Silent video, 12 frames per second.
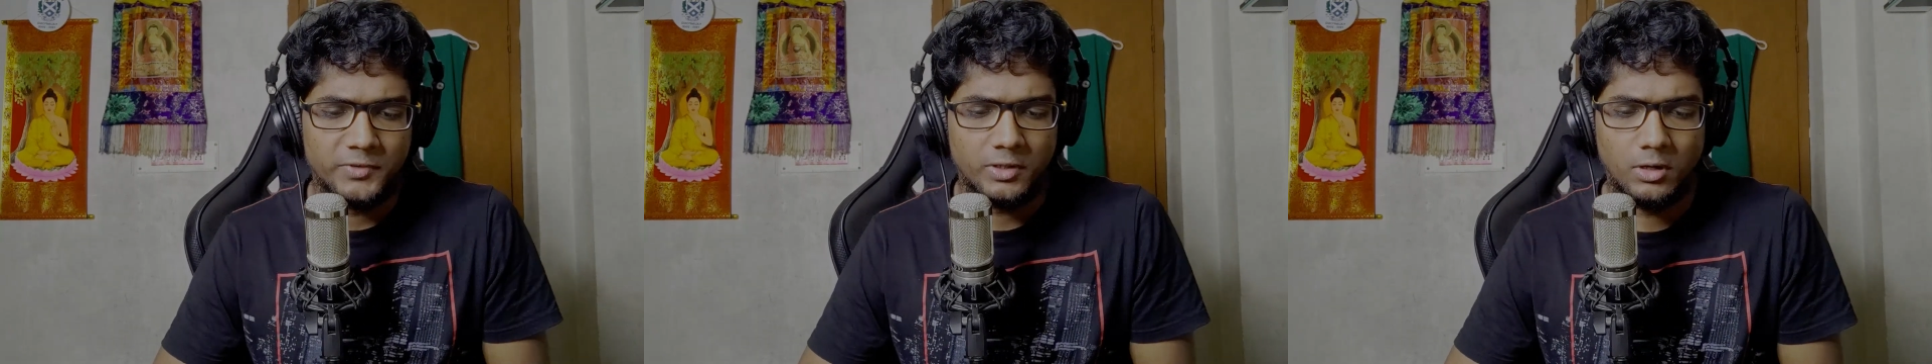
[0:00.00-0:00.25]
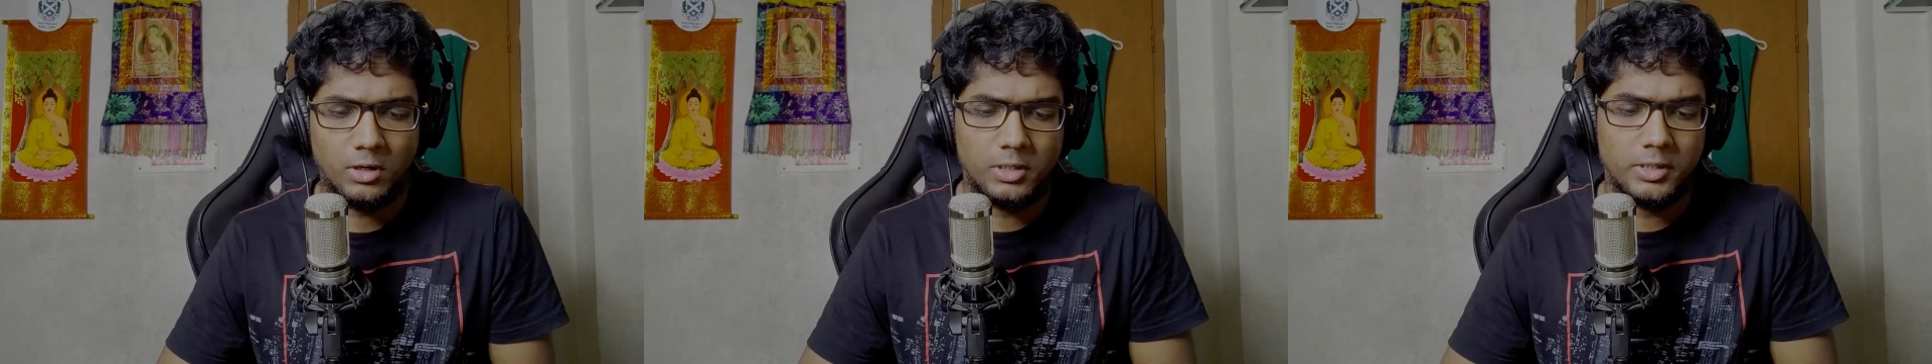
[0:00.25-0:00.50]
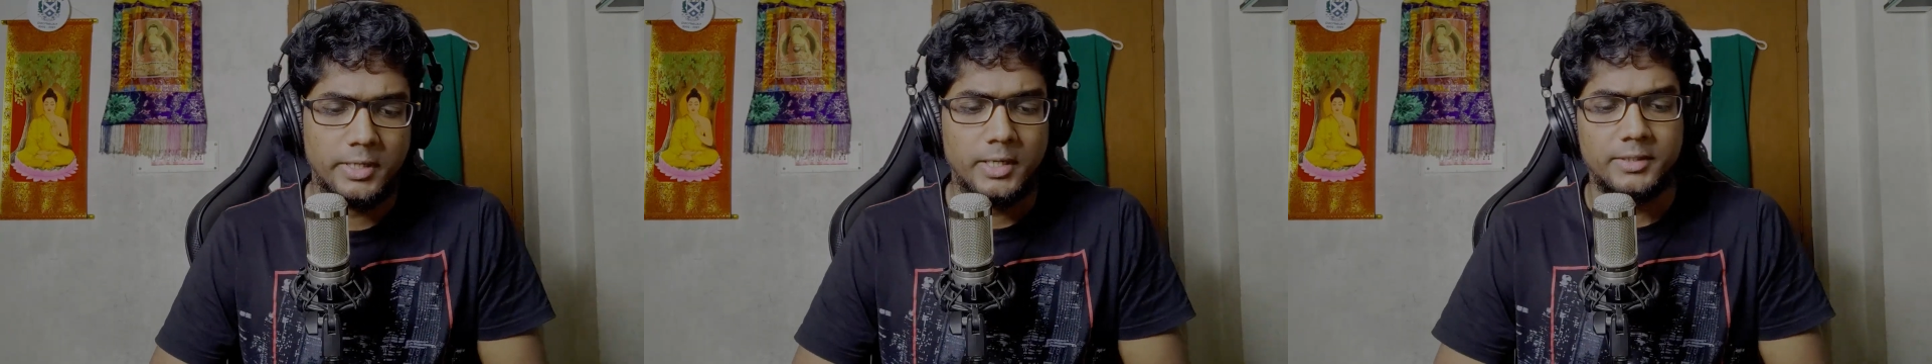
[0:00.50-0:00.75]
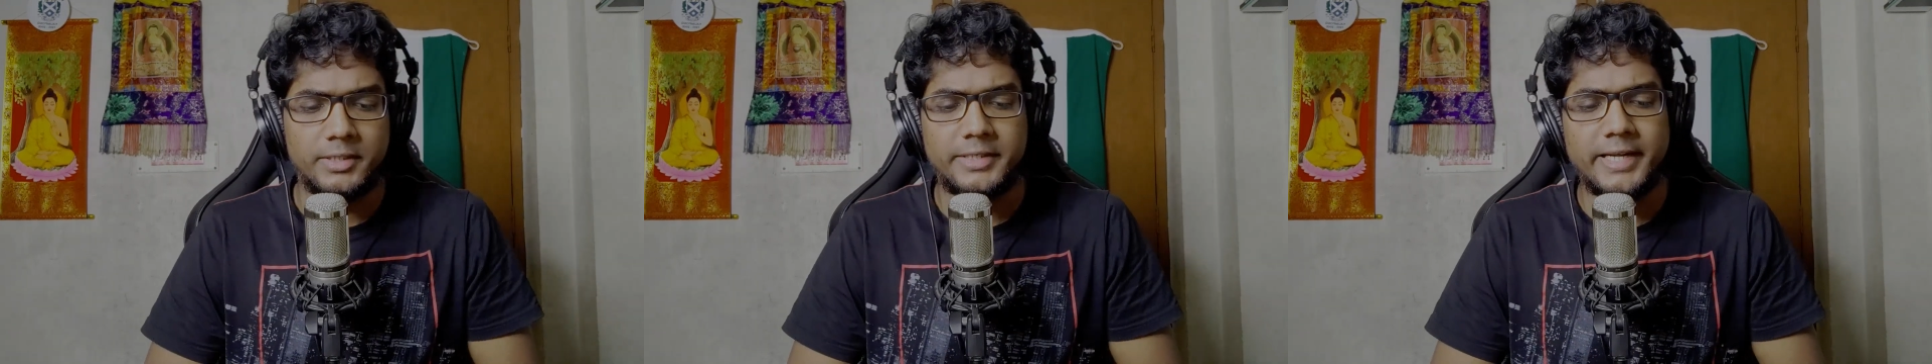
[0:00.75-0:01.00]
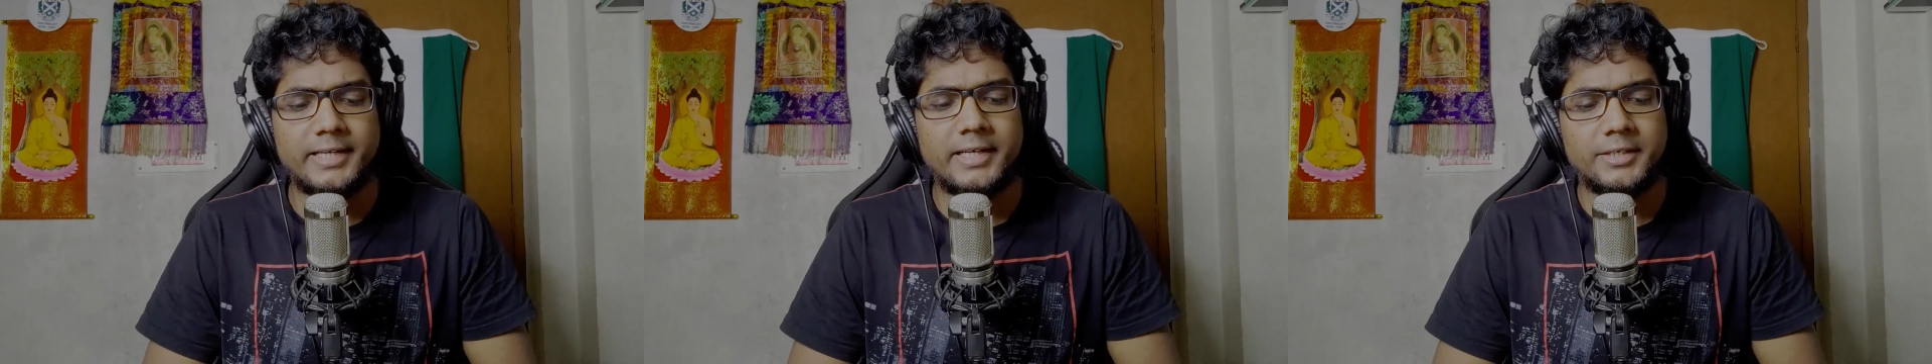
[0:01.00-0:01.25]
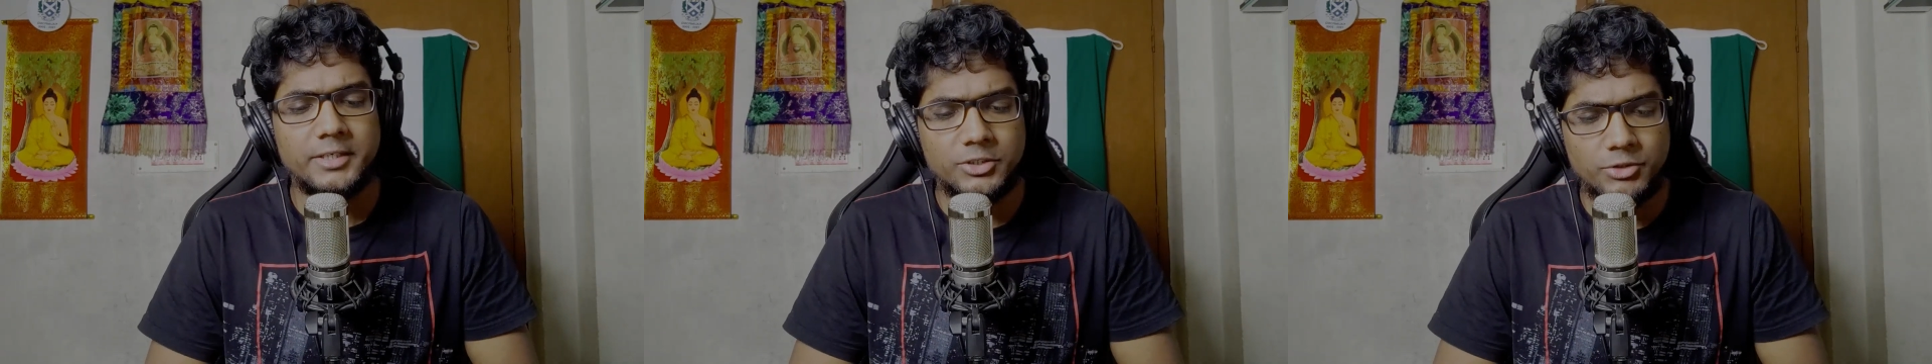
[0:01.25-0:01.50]
called The
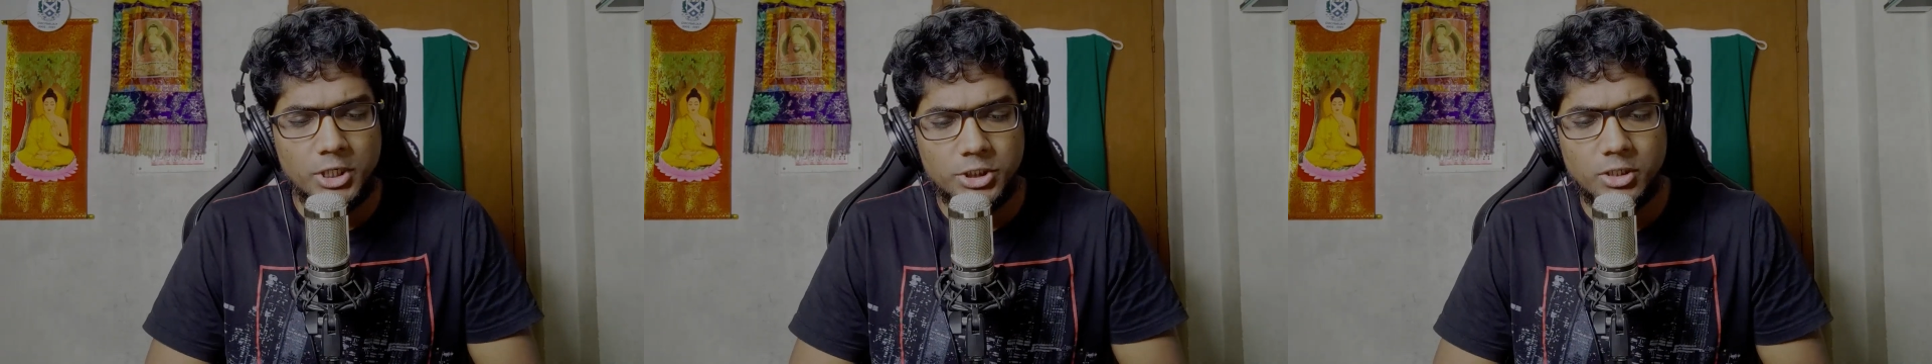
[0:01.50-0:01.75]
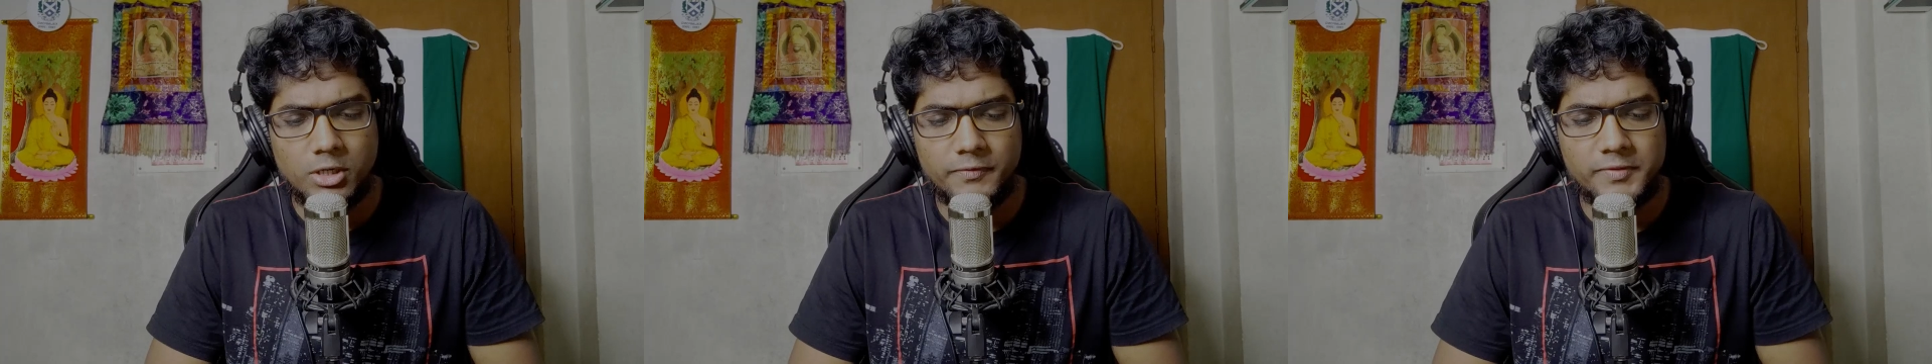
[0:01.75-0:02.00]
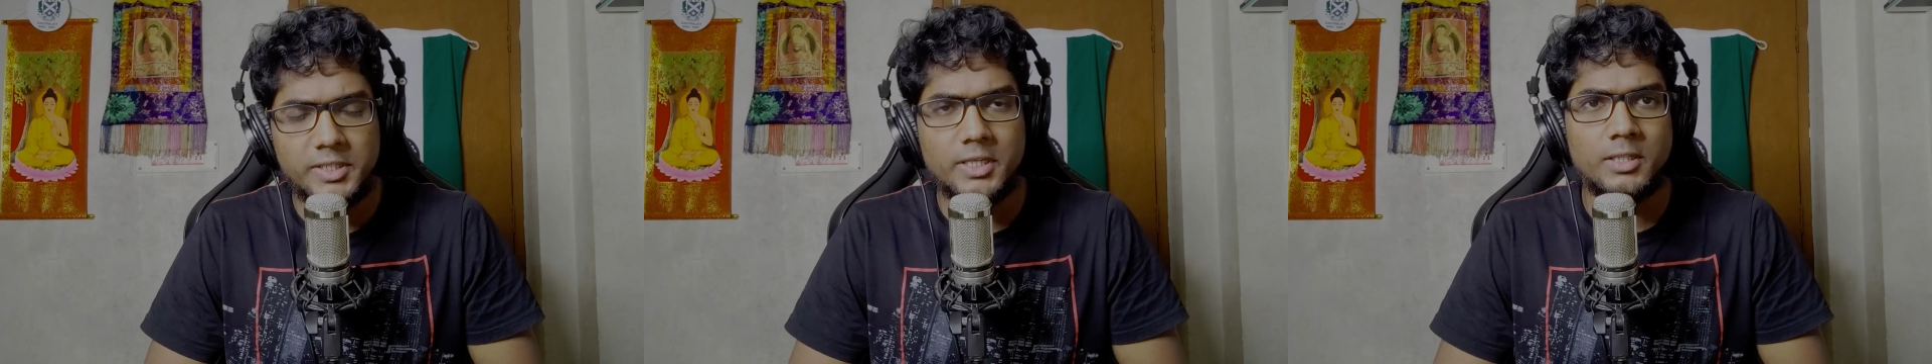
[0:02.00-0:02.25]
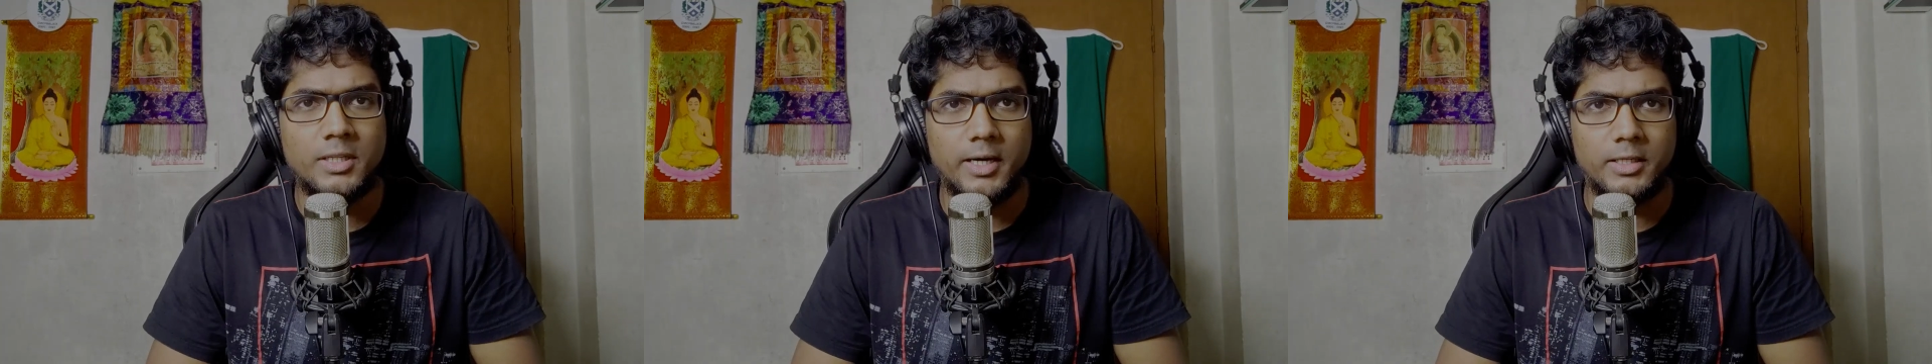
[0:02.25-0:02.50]
Deadly Destruction of Sindh